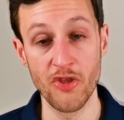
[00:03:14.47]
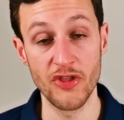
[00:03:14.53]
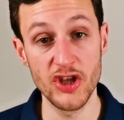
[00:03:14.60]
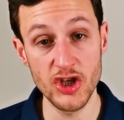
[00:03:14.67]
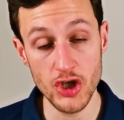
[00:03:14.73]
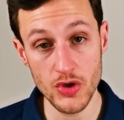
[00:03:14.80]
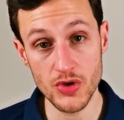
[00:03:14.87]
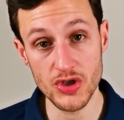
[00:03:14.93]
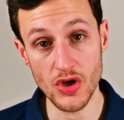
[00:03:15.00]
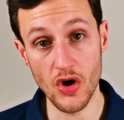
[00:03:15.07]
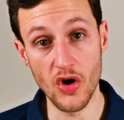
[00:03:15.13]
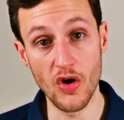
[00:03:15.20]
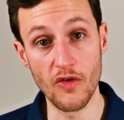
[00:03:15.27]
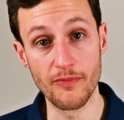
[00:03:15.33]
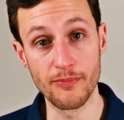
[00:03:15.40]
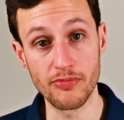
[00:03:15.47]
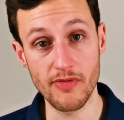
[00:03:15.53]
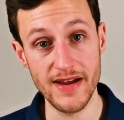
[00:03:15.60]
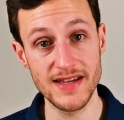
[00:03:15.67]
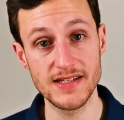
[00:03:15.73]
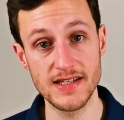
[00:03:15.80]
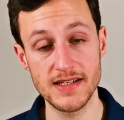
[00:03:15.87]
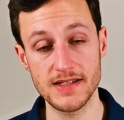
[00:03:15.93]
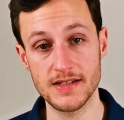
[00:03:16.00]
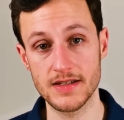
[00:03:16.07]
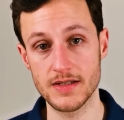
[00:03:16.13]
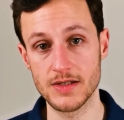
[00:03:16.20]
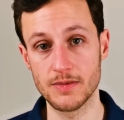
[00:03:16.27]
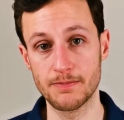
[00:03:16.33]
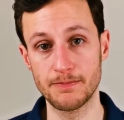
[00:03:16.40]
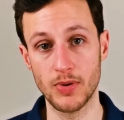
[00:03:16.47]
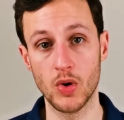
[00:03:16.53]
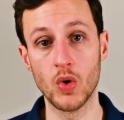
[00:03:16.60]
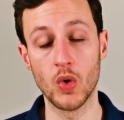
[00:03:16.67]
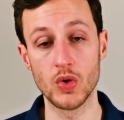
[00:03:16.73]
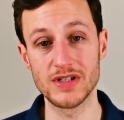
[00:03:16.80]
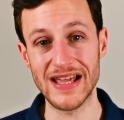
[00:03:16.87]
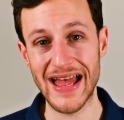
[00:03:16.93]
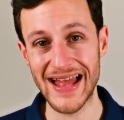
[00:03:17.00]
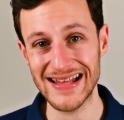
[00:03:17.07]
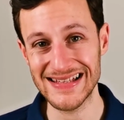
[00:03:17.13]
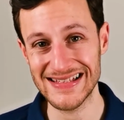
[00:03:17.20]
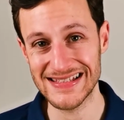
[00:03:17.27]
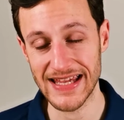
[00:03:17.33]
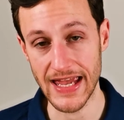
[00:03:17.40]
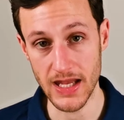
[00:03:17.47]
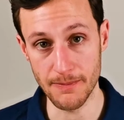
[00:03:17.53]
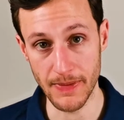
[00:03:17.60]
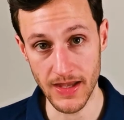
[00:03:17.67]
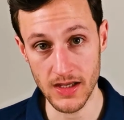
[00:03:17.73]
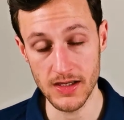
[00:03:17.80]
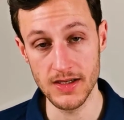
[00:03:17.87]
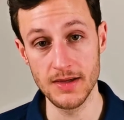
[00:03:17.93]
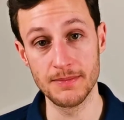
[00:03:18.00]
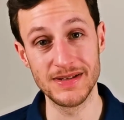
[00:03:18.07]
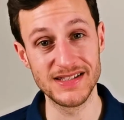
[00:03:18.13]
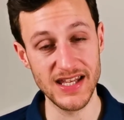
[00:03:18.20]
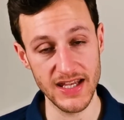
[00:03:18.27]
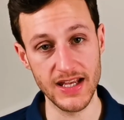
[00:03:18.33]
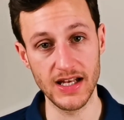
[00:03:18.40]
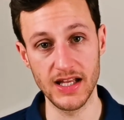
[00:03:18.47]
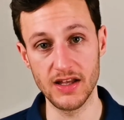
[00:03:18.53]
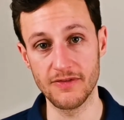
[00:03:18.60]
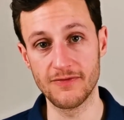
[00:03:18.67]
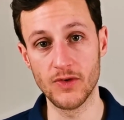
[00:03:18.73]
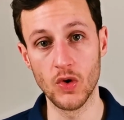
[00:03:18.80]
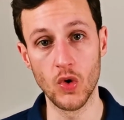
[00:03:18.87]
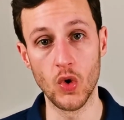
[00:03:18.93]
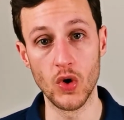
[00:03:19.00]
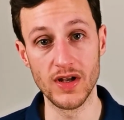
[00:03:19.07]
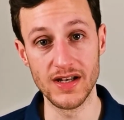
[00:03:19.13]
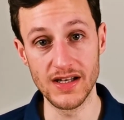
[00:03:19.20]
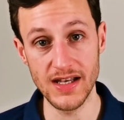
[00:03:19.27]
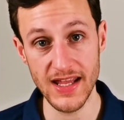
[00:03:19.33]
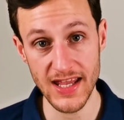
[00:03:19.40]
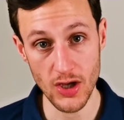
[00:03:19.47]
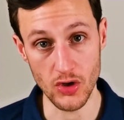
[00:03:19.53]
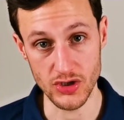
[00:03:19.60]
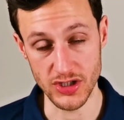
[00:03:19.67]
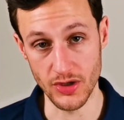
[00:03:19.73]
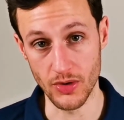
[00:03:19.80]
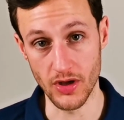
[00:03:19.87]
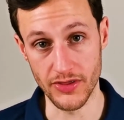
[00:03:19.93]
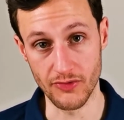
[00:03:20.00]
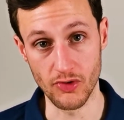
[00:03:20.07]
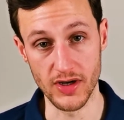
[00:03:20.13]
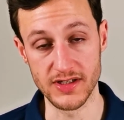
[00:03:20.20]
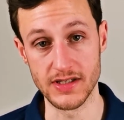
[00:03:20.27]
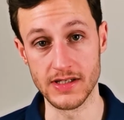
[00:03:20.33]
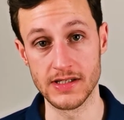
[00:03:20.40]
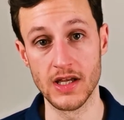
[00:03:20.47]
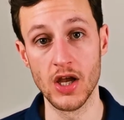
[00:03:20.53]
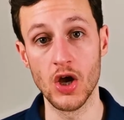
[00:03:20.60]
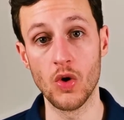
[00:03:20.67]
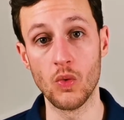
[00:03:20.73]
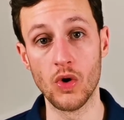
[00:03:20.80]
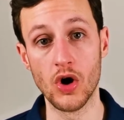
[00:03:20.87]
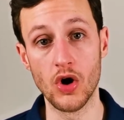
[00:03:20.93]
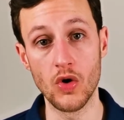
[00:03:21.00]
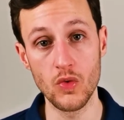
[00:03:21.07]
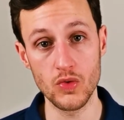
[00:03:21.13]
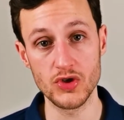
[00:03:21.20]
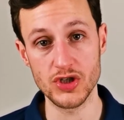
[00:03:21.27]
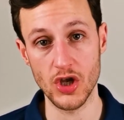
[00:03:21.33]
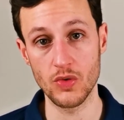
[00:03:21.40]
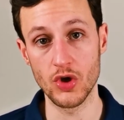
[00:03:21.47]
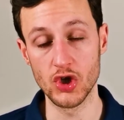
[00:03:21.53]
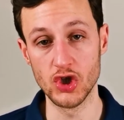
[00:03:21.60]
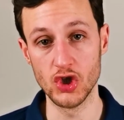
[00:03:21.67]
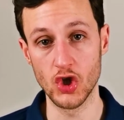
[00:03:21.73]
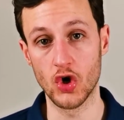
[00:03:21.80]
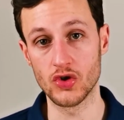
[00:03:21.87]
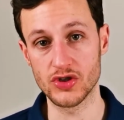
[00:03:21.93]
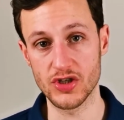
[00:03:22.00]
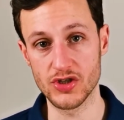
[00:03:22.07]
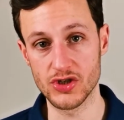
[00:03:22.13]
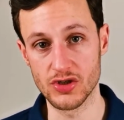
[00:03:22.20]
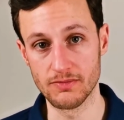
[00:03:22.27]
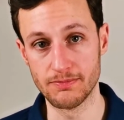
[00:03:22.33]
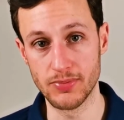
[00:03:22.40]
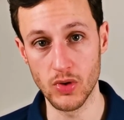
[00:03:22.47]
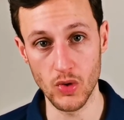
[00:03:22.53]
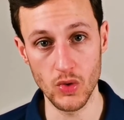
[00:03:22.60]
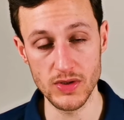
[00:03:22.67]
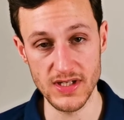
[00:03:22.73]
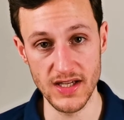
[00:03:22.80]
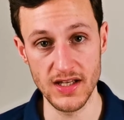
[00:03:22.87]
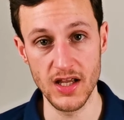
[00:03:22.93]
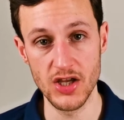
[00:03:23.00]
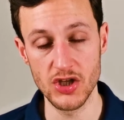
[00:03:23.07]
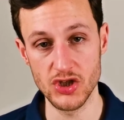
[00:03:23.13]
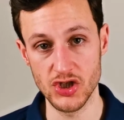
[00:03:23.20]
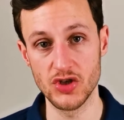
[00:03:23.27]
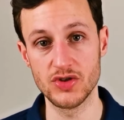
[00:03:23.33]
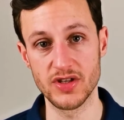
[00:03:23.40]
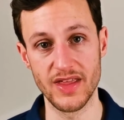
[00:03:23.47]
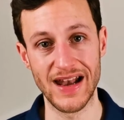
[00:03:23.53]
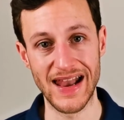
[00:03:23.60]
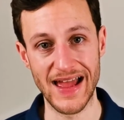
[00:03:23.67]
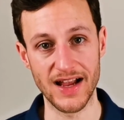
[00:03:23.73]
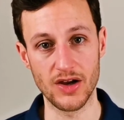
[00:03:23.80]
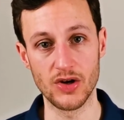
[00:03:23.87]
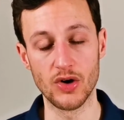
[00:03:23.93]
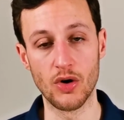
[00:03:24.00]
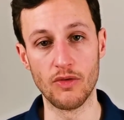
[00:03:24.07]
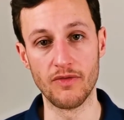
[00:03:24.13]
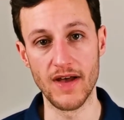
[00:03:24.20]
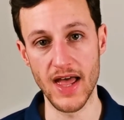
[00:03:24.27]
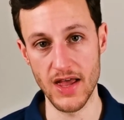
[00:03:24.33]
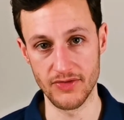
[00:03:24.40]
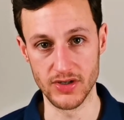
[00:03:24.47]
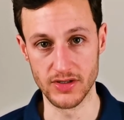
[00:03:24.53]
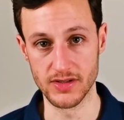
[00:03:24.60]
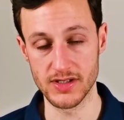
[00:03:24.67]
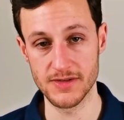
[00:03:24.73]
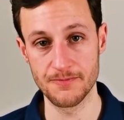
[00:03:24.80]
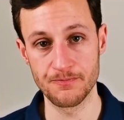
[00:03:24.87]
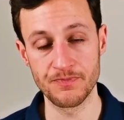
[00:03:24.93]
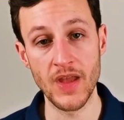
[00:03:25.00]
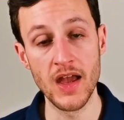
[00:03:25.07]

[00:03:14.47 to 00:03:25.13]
The use of braces, supports, and taping, particularly for knee osteoarthritis, were also not supported due to the lack of evidence.